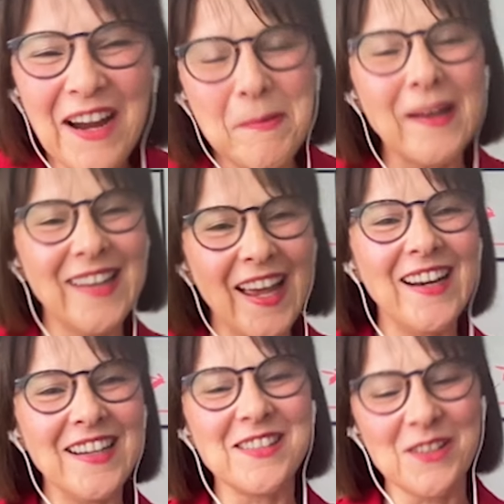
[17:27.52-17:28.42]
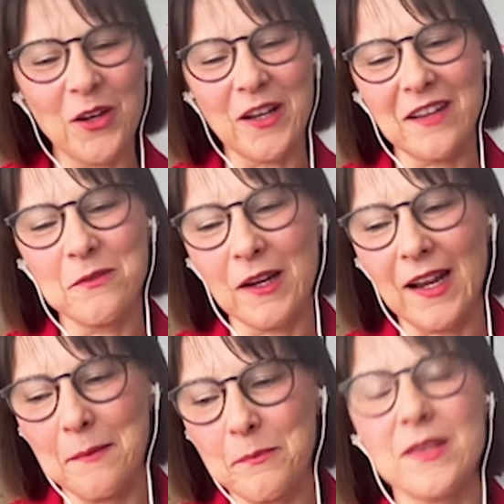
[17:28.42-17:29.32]
But that is not what
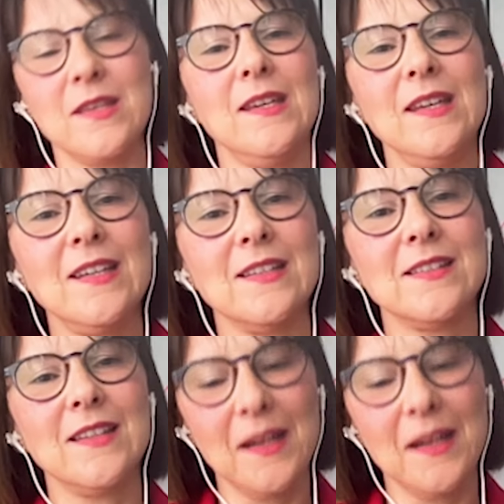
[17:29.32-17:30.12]
empathy is.